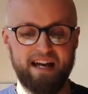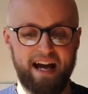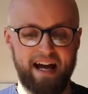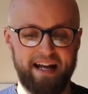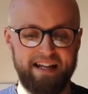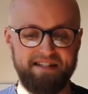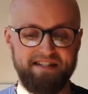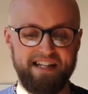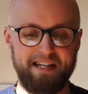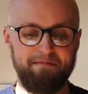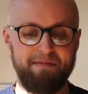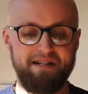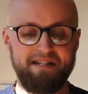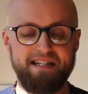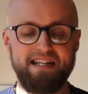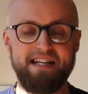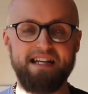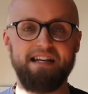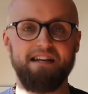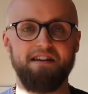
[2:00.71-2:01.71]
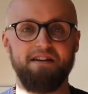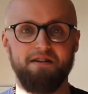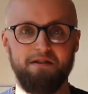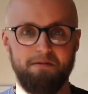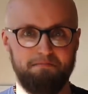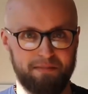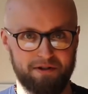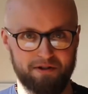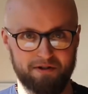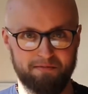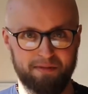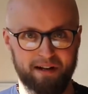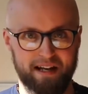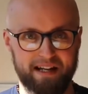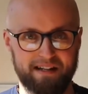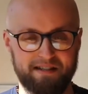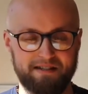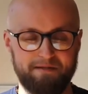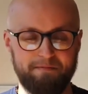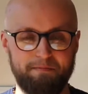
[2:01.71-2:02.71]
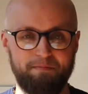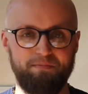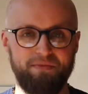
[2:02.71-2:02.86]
and sigma D mirror planes.